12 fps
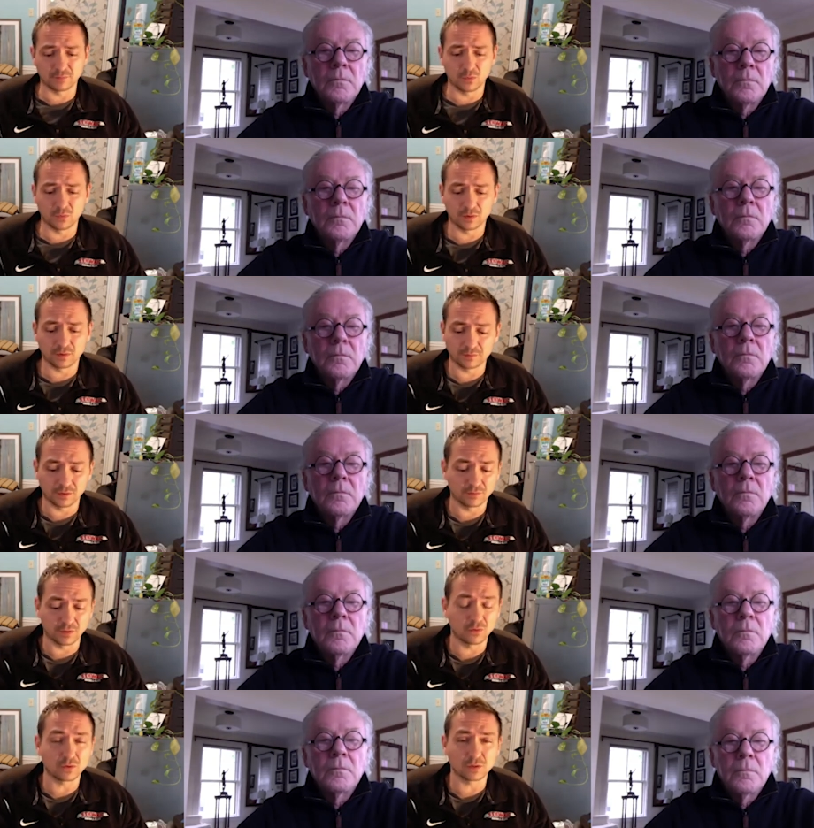Speaker 1: more over
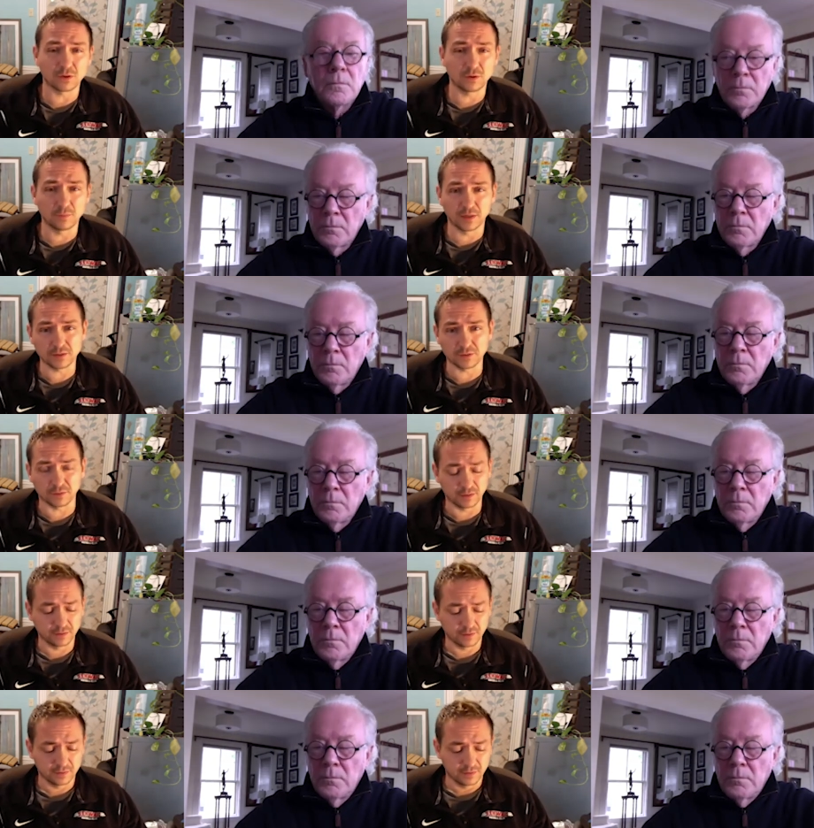the course of human history.
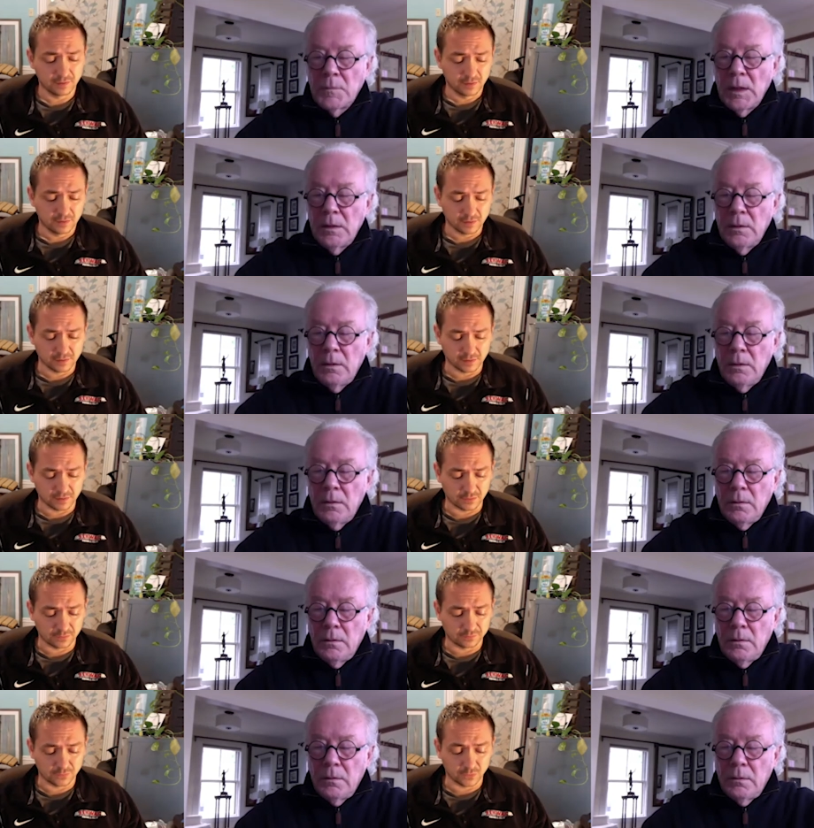
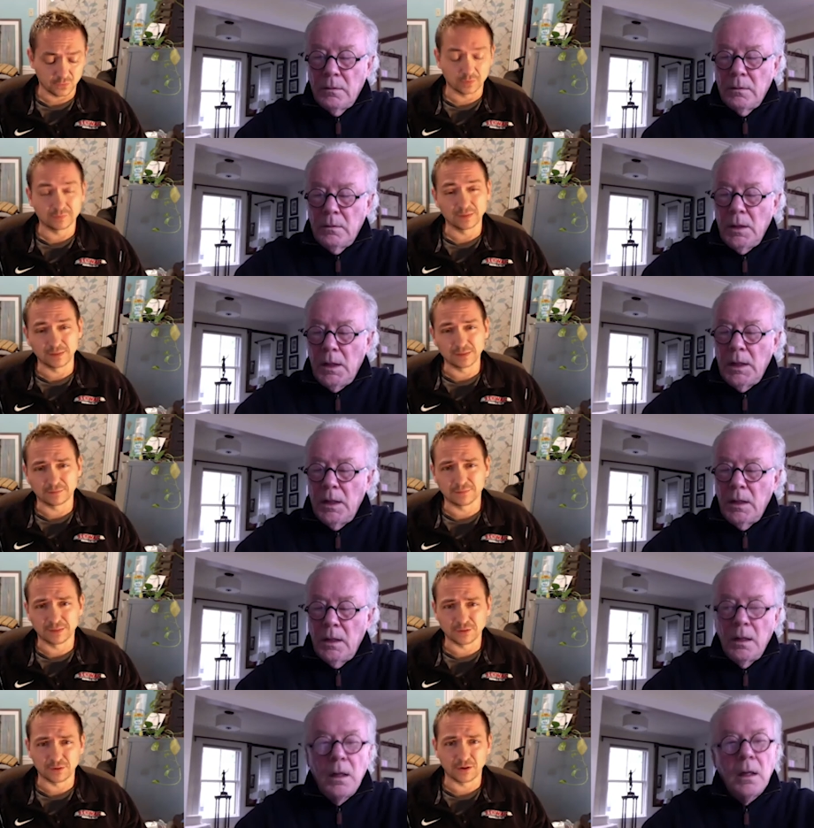So, or yeah
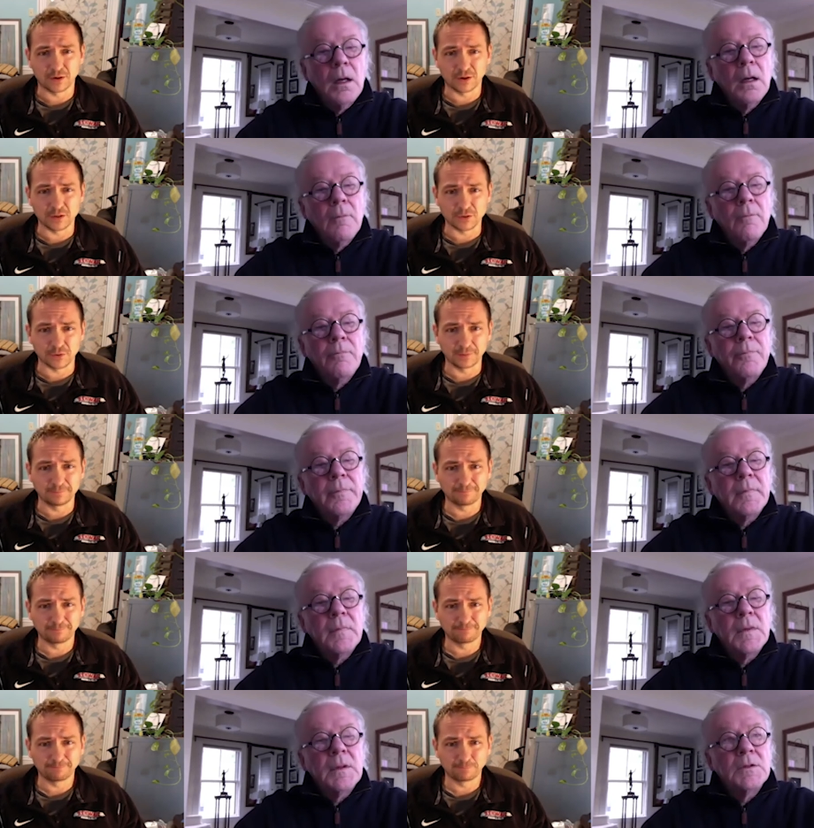history in our country.
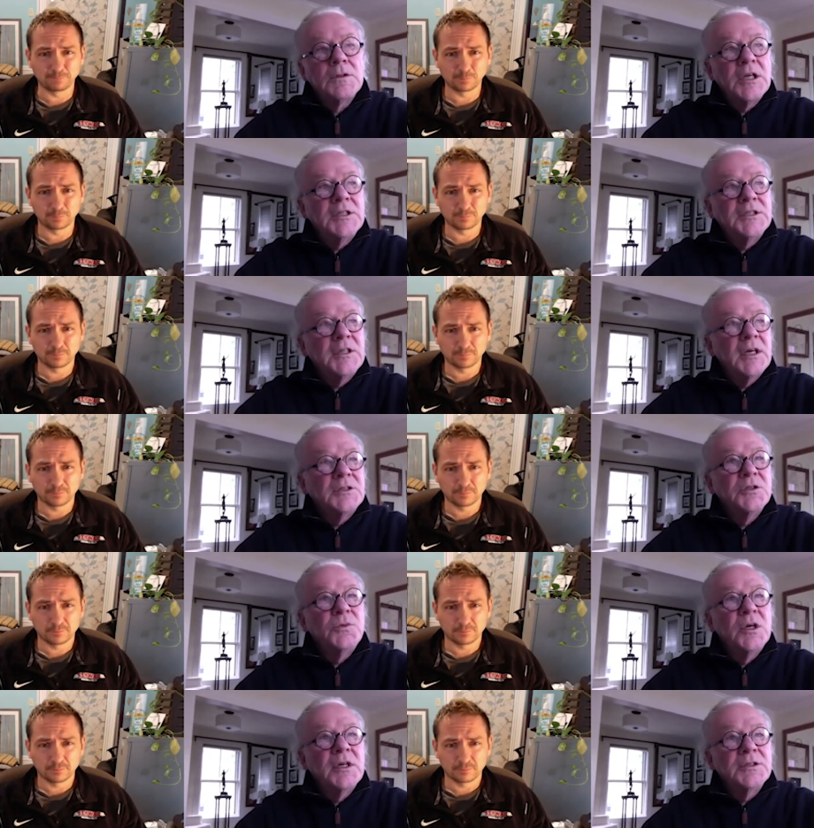JT, I do
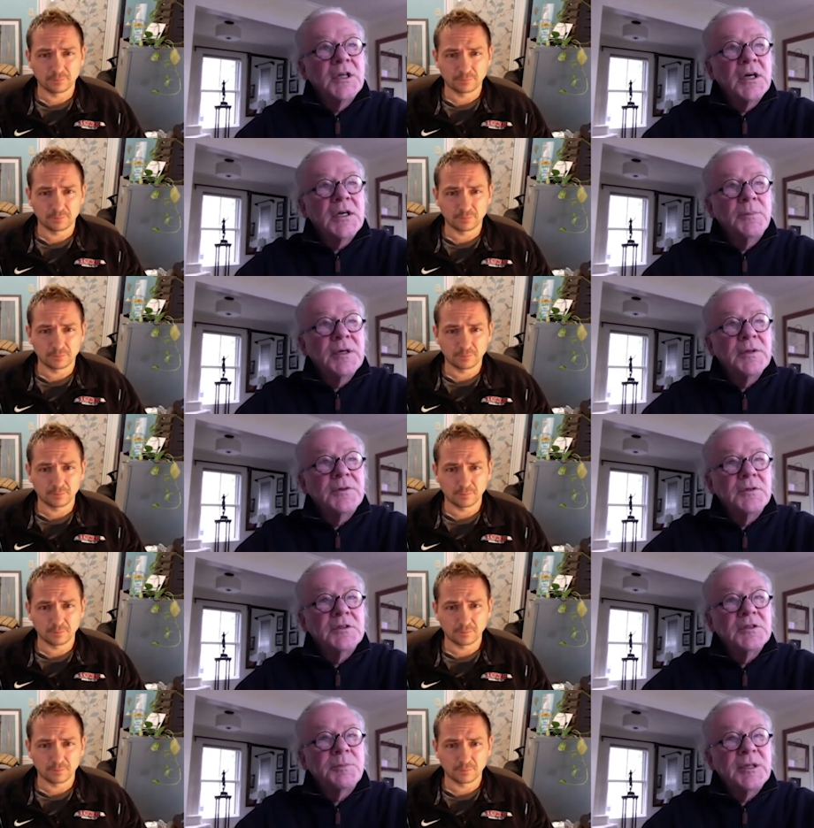
Speaker 2: want to talk about the
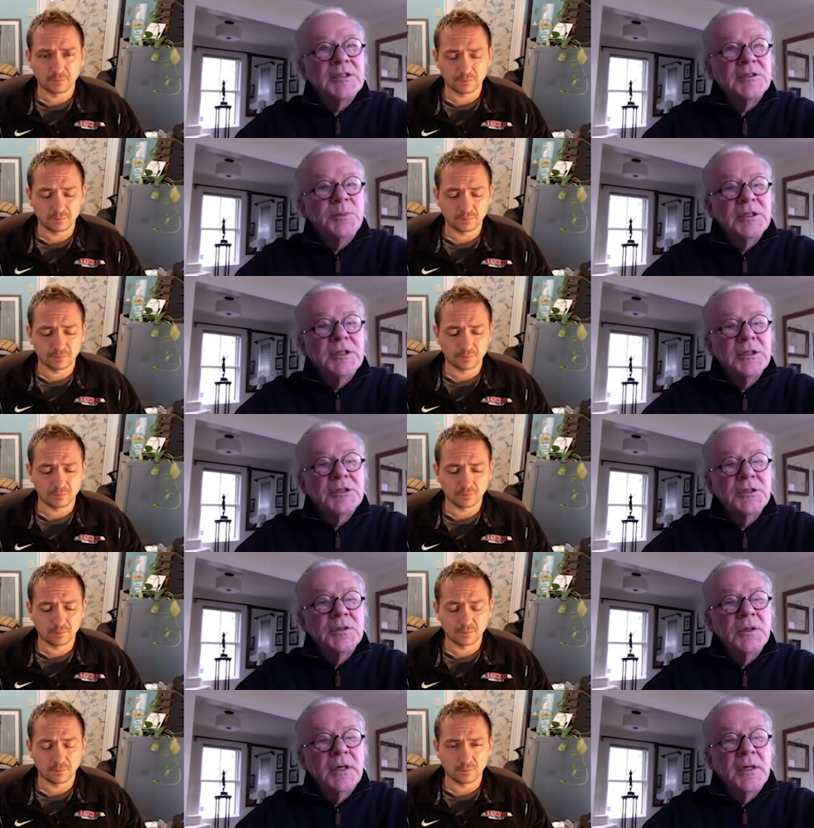displacement
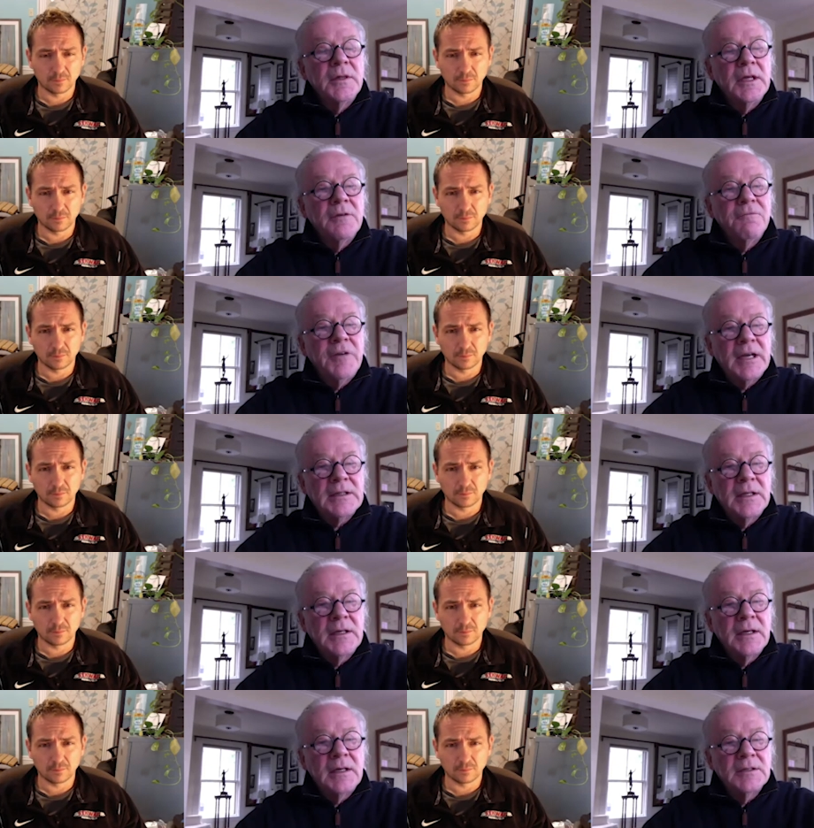issue and the effect
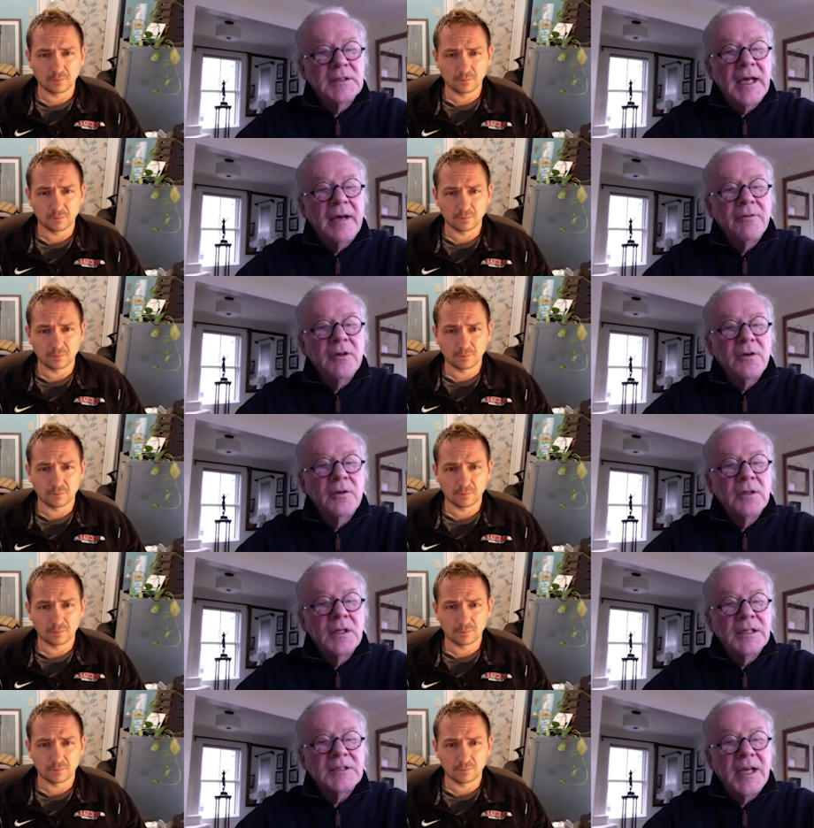that it is having on the
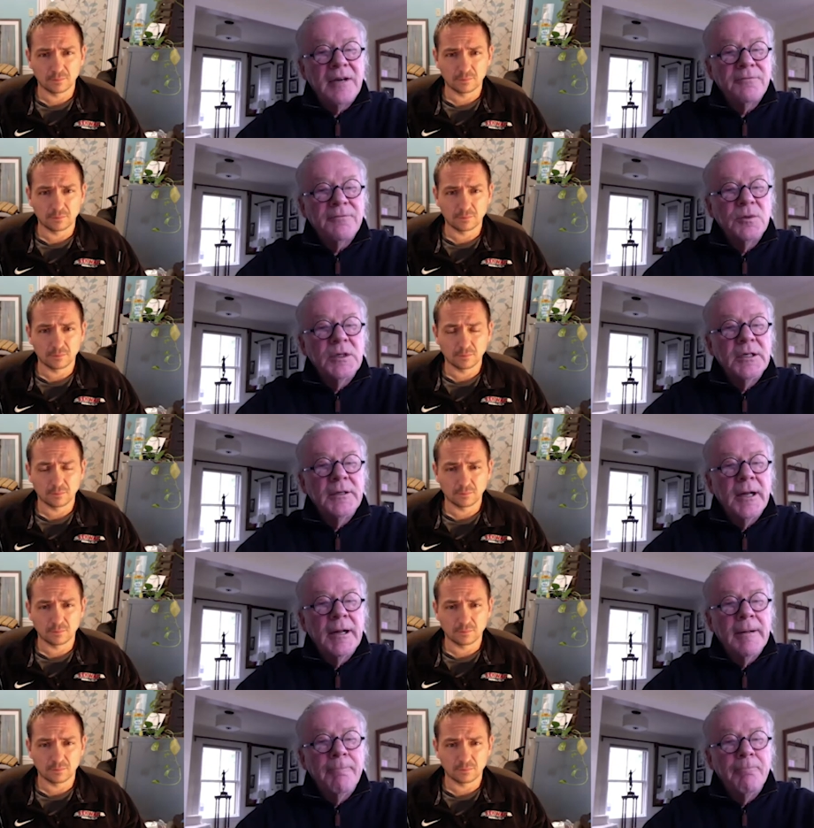less affluent
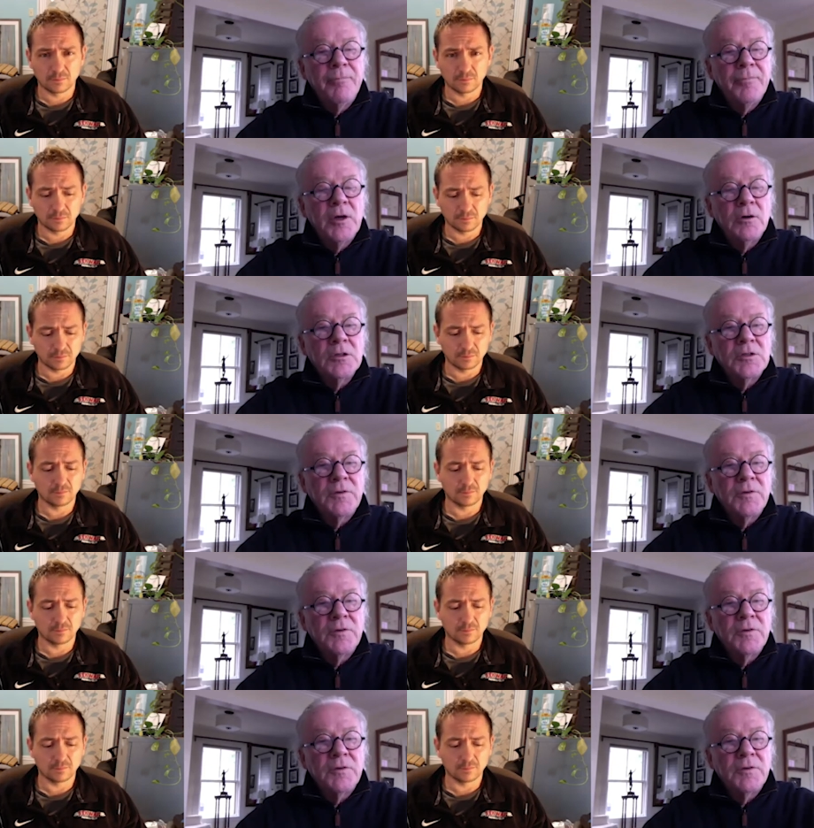and those of